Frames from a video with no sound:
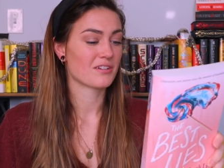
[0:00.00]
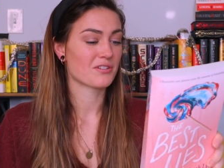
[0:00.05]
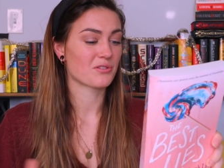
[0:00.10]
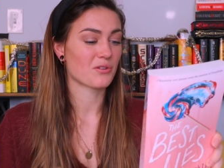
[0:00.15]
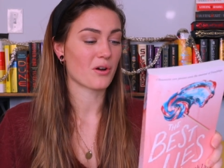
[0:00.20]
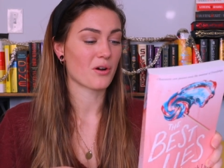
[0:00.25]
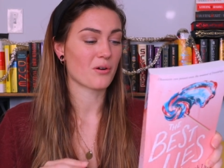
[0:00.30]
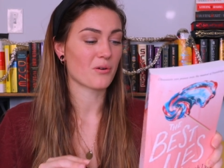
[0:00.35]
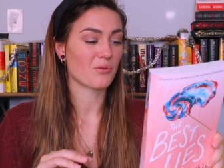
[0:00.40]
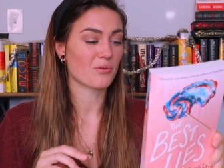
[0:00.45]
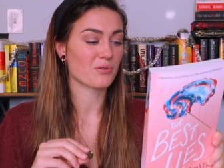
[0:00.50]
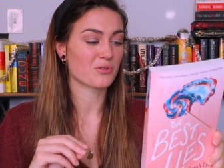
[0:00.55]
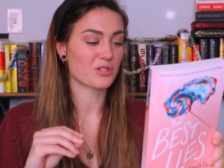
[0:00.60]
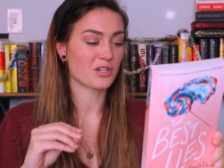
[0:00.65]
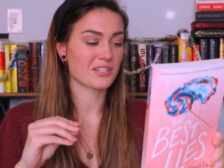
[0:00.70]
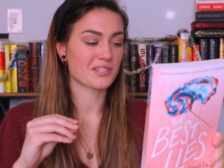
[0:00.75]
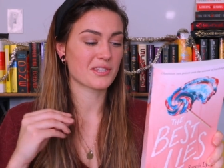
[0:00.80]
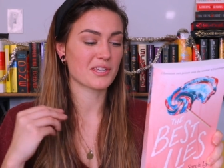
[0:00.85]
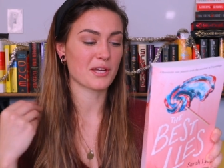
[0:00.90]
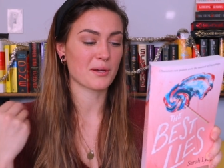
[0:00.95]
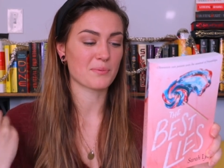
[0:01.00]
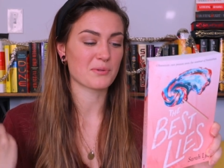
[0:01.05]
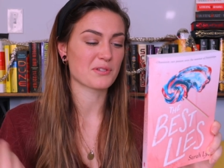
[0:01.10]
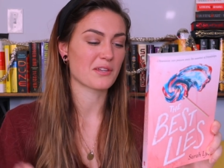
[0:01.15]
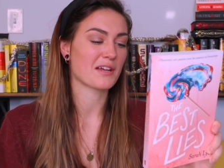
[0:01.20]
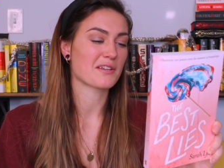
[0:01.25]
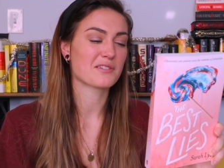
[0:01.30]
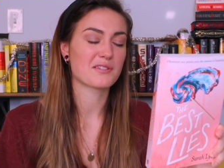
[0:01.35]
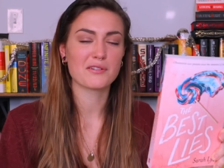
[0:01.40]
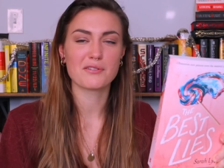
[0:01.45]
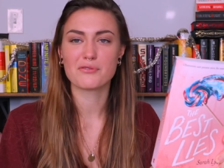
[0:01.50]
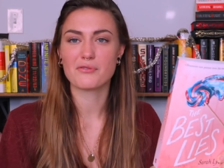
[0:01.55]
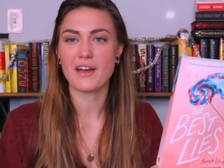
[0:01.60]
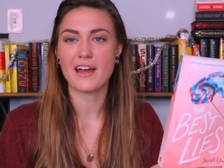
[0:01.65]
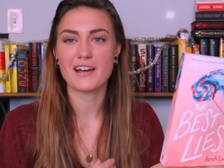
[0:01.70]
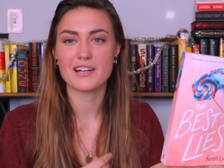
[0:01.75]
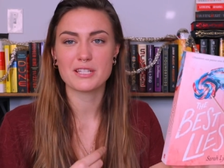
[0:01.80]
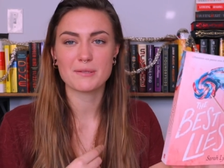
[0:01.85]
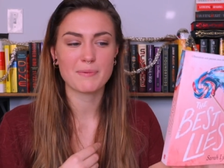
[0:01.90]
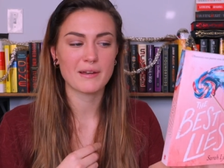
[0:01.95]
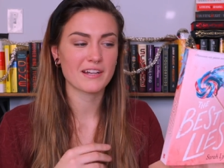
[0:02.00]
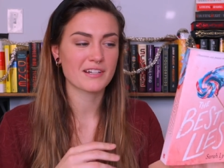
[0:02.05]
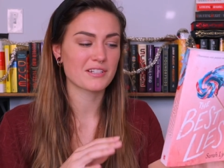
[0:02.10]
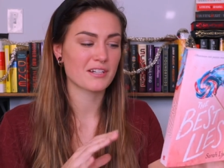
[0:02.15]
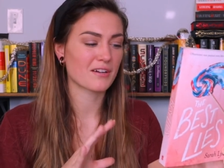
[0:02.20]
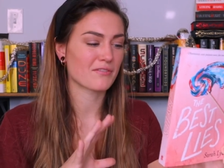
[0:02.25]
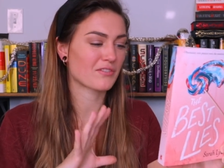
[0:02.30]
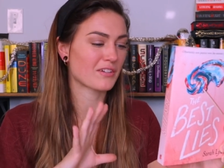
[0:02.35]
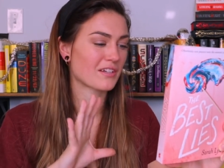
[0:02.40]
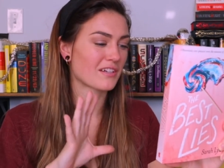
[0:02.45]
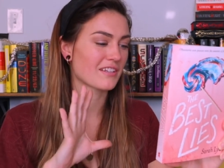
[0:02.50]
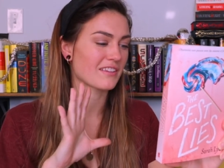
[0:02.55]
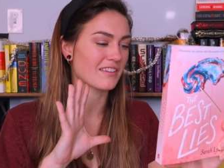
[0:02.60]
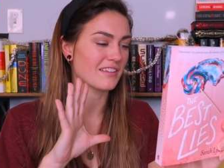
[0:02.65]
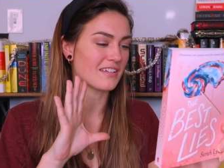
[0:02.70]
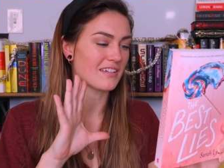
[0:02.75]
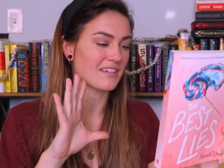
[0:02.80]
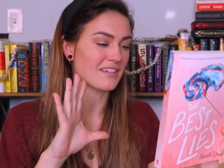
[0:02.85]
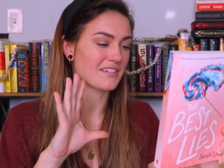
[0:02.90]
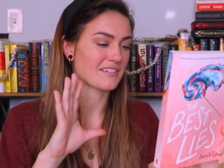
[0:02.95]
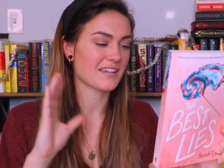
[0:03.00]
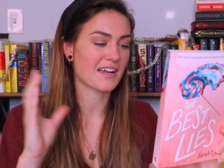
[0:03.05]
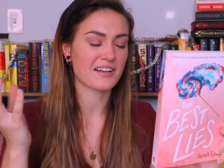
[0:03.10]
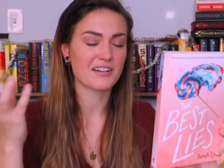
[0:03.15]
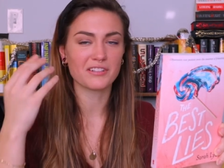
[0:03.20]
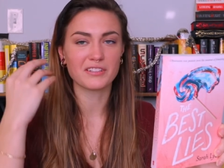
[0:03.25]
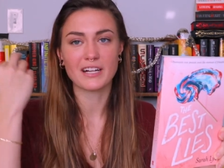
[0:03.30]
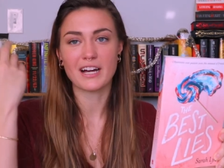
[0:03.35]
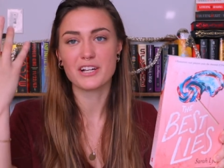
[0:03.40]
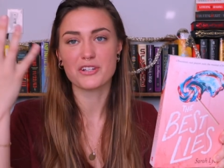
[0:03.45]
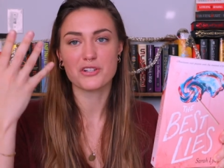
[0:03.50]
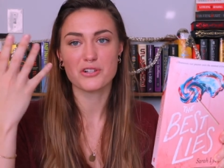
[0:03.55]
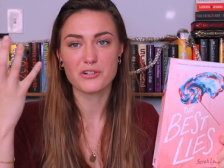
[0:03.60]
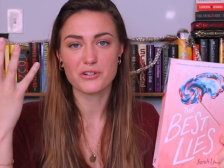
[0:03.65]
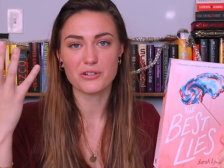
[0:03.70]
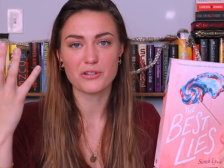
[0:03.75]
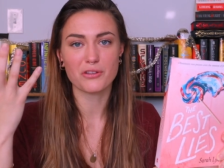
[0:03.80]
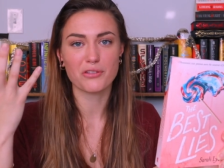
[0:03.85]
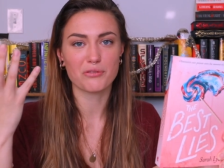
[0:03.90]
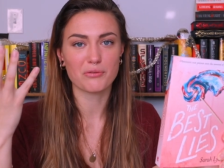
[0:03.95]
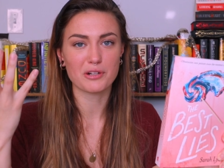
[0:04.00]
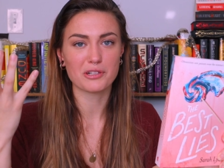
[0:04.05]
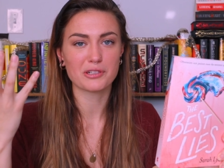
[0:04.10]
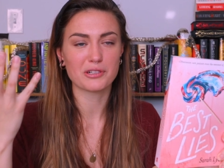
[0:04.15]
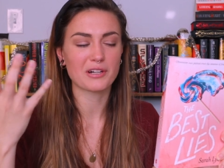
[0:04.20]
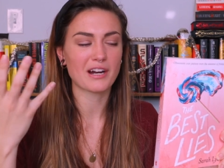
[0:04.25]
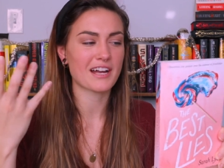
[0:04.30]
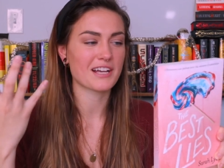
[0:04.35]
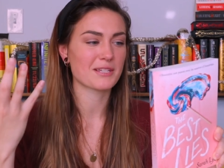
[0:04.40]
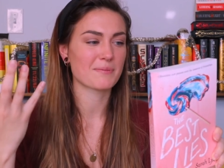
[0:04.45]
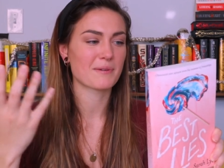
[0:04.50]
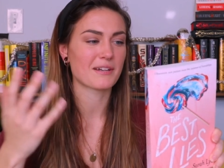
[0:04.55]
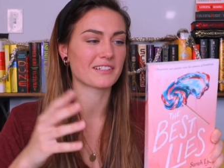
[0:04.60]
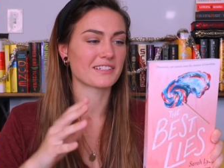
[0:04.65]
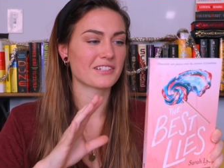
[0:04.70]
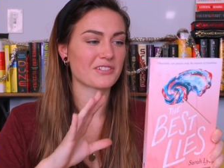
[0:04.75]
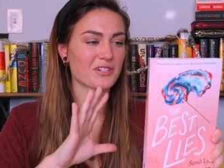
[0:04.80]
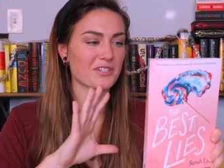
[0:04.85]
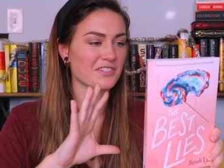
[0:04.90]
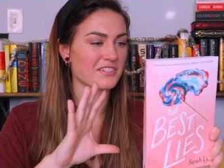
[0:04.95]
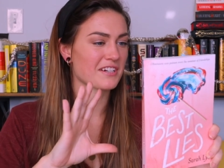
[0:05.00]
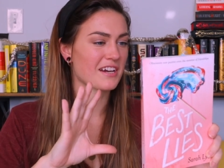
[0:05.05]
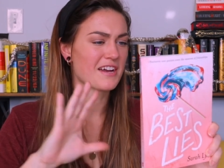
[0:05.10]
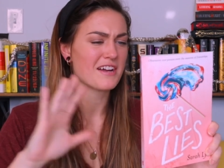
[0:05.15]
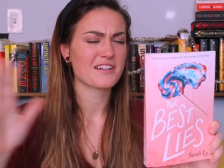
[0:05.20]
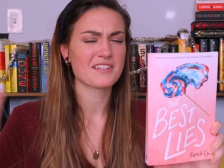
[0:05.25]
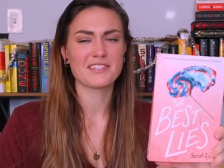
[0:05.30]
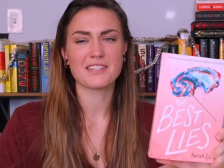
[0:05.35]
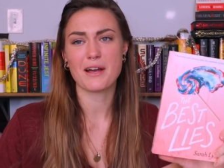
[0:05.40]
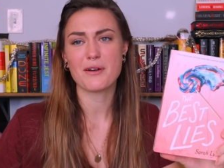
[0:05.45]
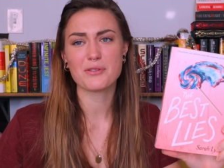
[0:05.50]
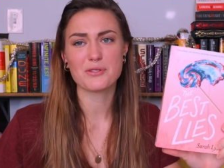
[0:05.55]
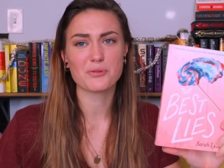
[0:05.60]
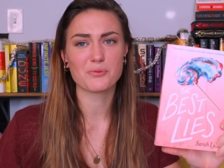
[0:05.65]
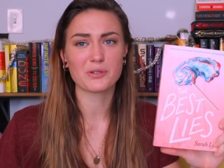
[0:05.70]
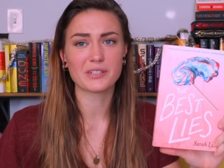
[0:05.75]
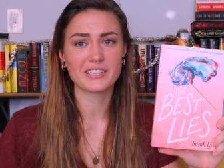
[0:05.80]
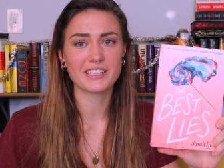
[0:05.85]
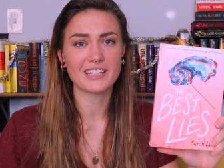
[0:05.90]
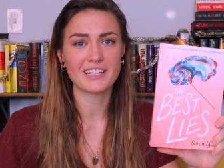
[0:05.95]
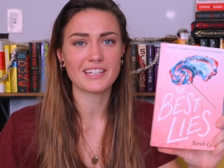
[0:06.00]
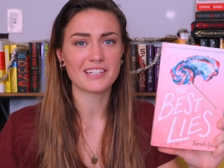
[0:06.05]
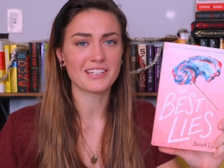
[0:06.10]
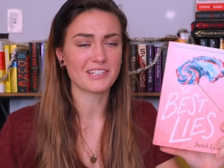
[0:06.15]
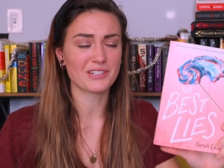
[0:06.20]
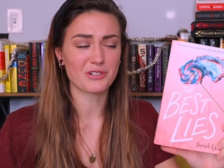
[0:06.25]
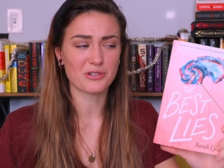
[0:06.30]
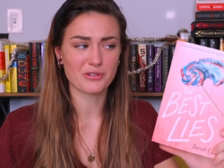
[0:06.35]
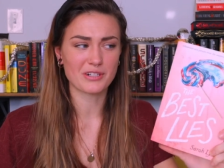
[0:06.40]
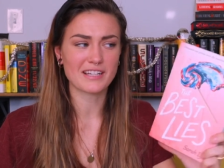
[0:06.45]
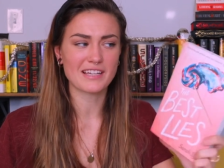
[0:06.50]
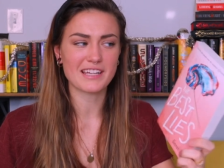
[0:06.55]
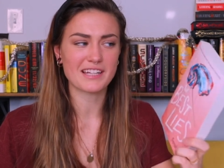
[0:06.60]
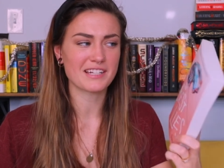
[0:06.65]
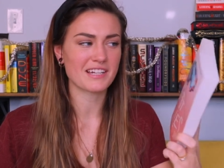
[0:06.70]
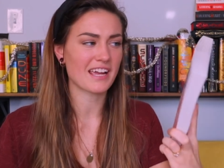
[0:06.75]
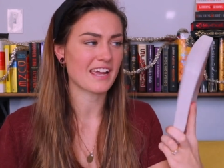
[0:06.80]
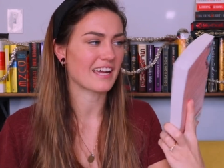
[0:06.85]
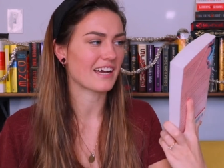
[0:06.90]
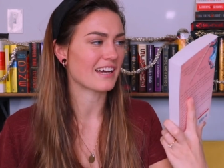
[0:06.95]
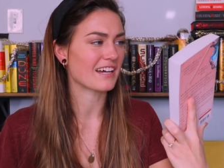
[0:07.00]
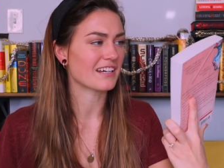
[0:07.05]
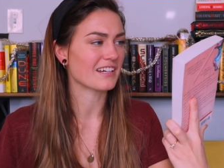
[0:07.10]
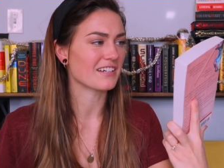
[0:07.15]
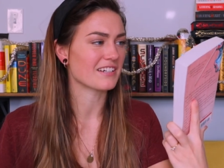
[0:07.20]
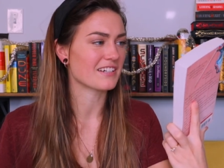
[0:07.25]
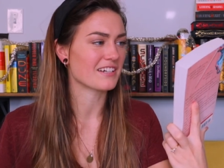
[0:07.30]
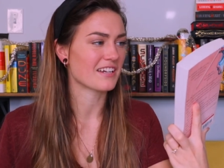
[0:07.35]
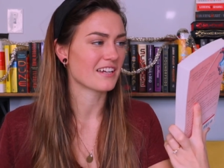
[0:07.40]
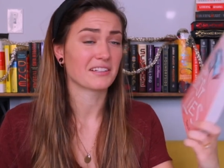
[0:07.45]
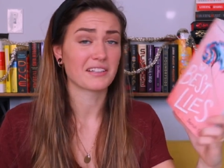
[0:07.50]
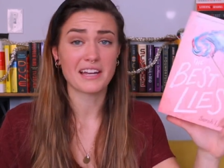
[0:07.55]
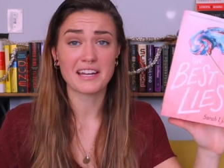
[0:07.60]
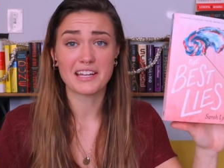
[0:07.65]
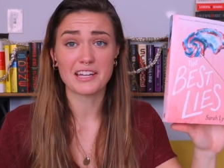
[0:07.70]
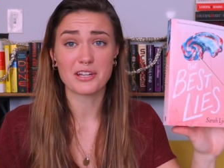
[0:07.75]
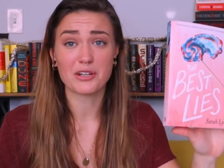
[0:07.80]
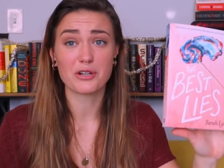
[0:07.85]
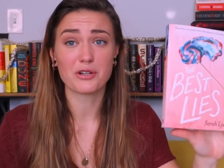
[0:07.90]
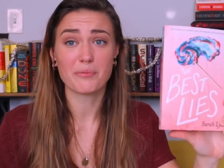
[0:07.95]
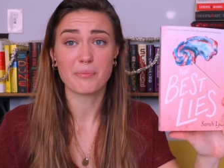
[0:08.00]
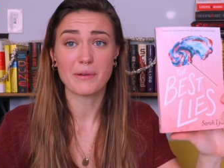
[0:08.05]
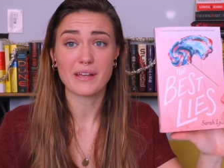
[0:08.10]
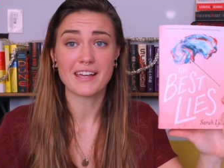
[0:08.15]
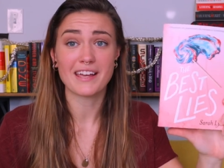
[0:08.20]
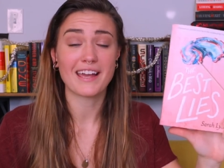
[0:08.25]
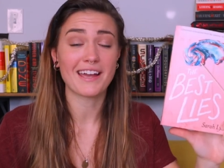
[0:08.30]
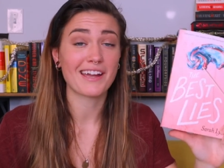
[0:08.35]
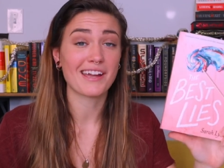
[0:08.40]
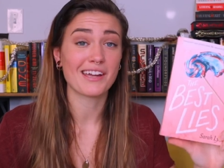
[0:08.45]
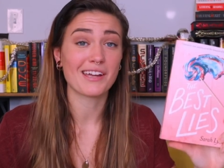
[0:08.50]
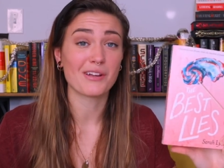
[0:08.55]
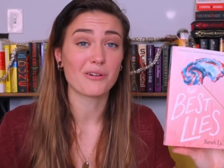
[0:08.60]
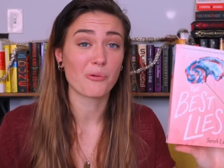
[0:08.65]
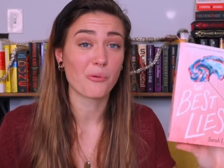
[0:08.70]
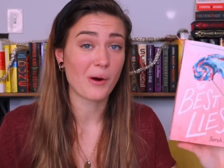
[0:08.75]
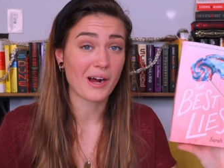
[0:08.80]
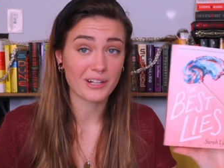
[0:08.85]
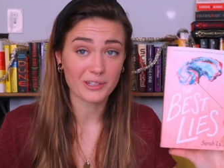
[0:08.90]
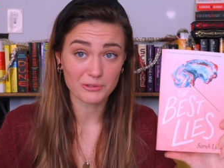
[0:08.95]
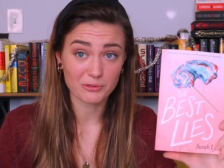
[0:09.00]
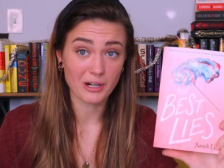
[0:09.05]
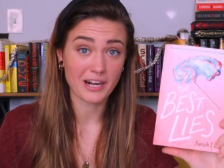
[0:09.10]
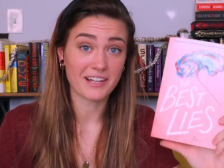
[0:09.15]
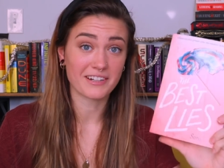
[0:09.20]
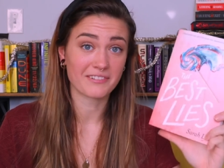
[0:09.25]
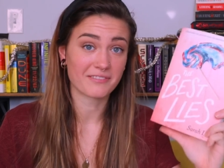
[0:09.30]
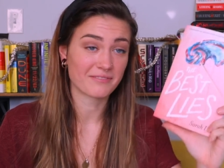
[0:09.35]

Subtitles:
So just the obsessive aspect of it, the psychological thriller aspect, it just sounds really intriguing and like it could be a wild ride.